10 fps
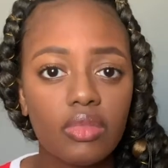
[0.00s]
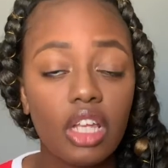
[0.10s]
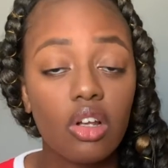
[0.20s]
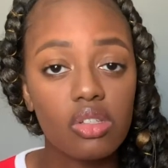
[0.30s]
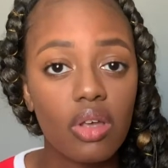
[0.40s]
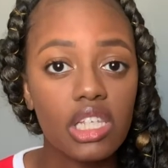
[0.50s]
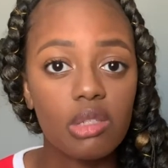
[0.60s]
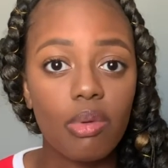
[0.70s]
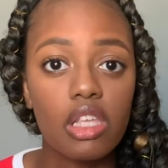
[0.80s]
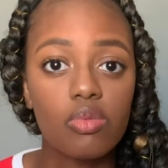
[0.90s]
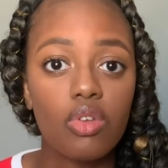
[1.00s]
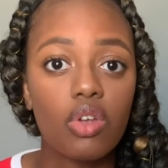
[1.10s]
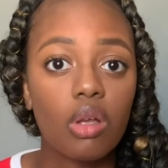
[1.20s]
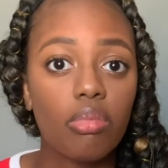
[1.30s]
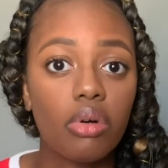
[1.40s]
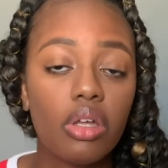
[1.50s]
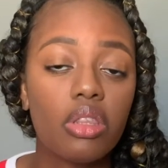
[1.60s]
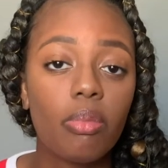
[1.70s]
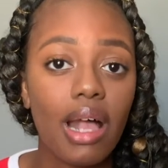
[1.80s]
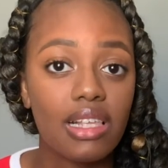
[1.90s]
It also has space where you can put the
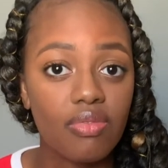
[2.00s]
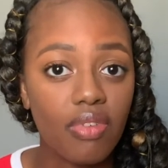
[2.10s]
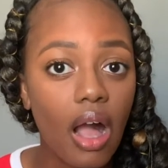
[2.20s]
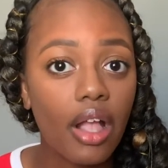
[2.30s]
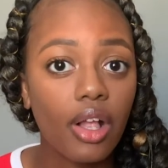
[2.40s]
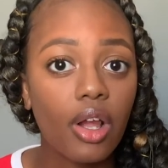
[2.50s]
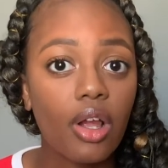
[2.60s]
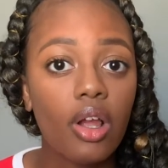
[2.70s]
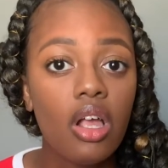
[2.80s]
pacifier,